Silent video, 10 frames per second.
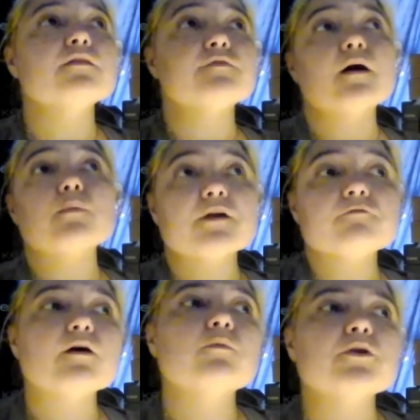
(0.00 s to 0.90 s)
That way,
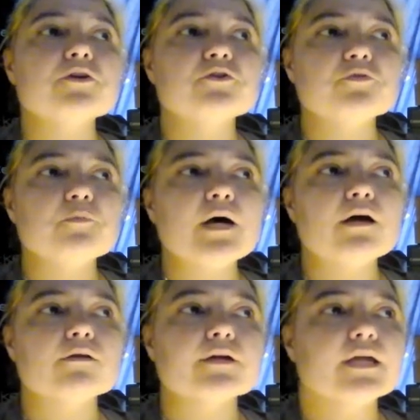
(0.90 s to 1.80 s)
if I wanted to do the
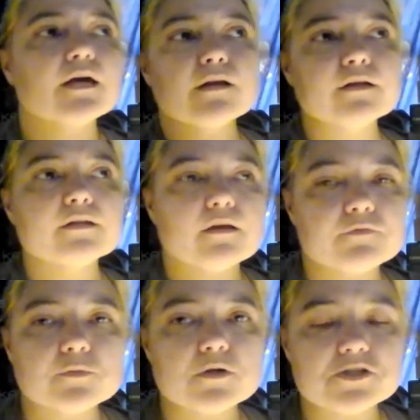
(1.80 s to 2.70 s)
pattern again, I didn't have
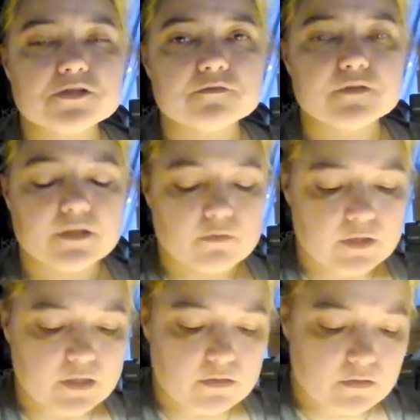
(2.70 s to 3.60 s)
to watch the video
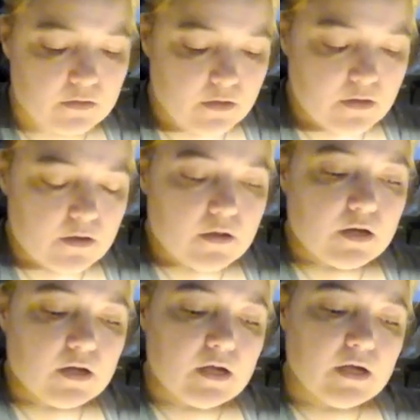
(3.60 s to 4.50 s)

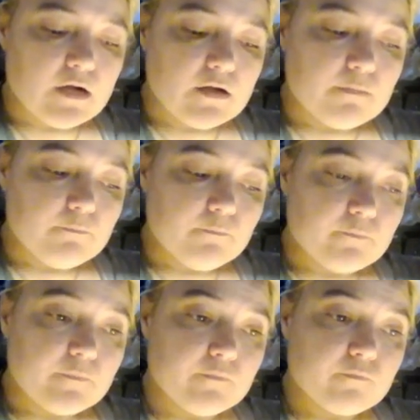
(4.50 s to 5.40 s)
again.
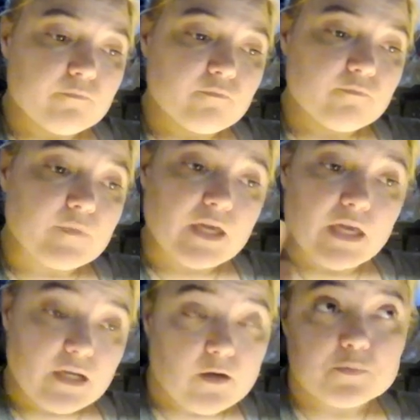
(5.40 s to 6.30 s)

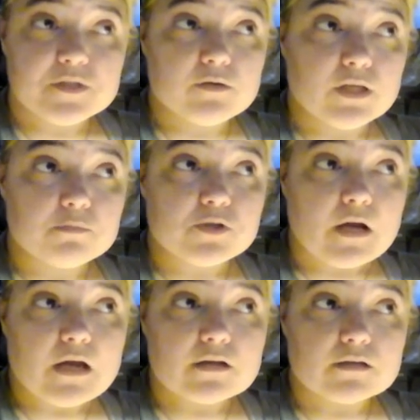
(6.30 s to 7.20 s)
It helps you keep
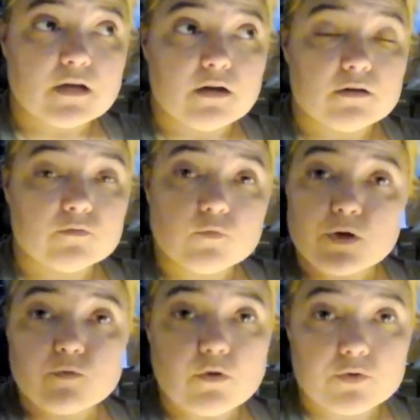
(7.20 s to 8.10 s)
track of
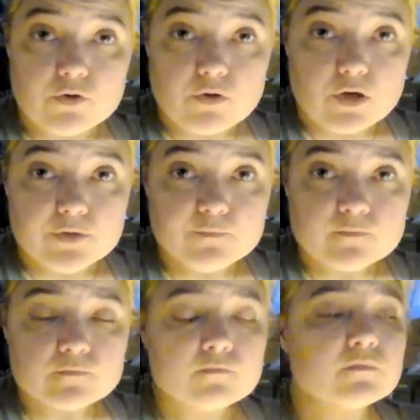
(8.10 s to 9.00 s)
what row you're on.
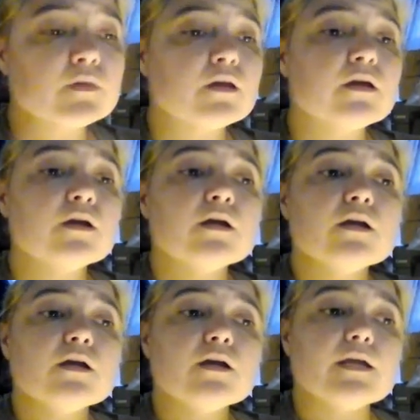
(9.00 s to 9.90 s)

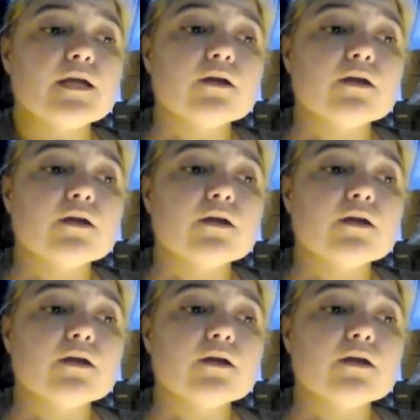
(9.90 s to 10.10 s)
It